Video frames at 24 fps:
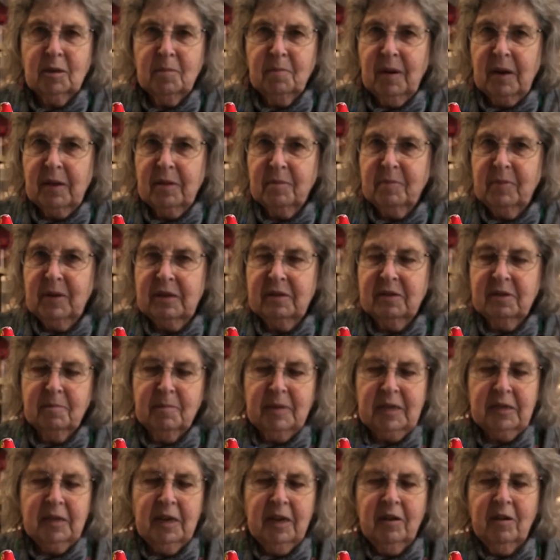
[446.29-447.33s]
by the piece of
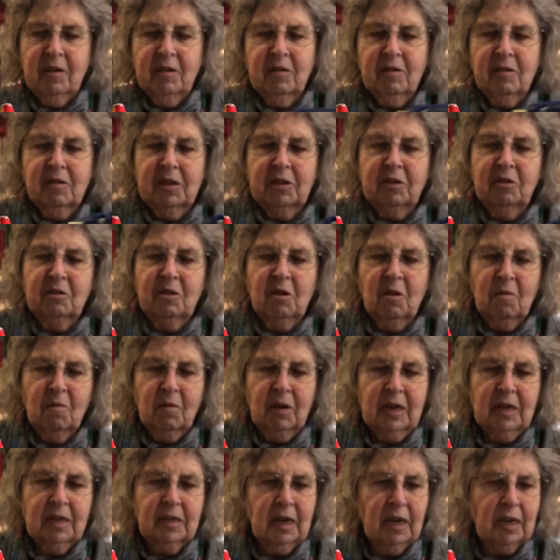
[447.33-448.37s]
material and you don't want
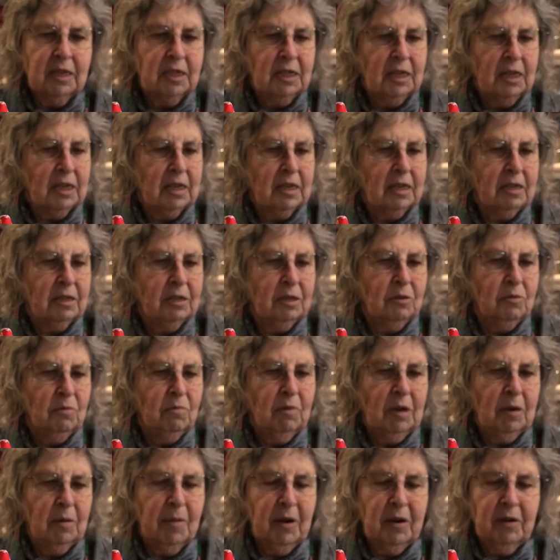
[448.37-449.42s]
to touch it because you
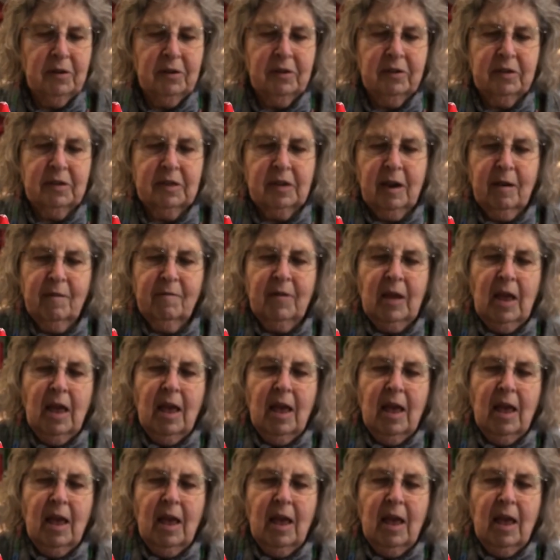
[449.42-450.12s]
will burn yourself.